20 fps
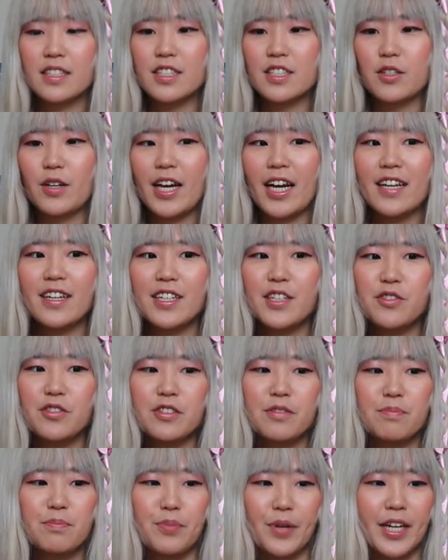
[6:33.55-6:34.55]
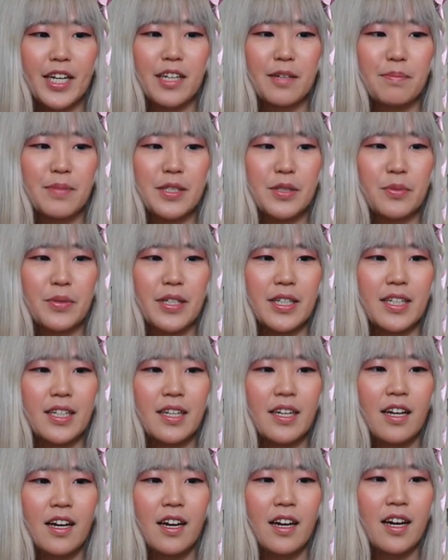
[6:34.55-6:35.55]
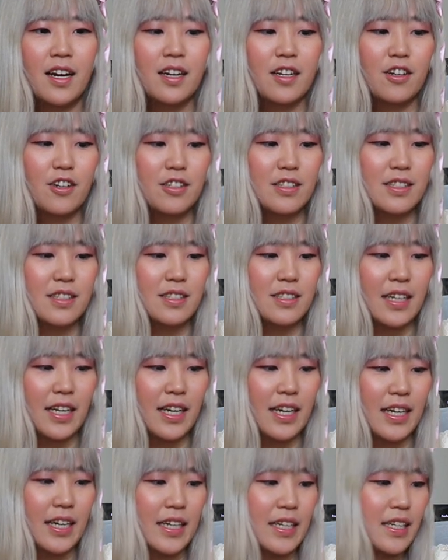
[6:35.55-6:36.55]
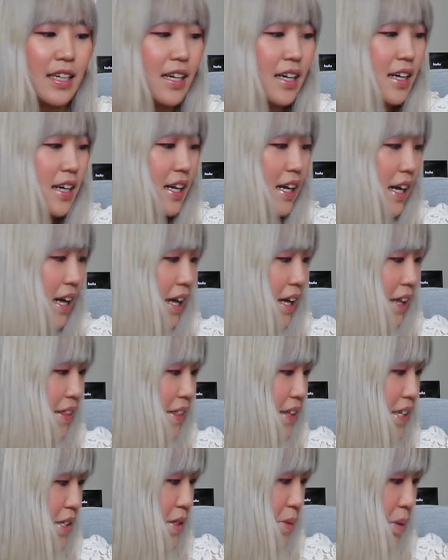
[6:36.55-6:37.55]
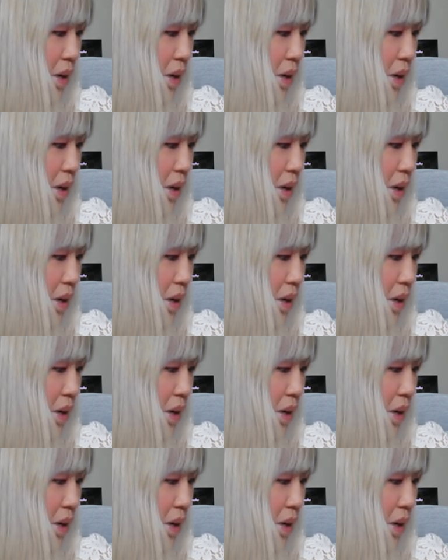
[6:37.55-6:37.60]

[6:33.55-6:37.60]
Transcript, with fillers: So I had a huge break between Girls' Day and this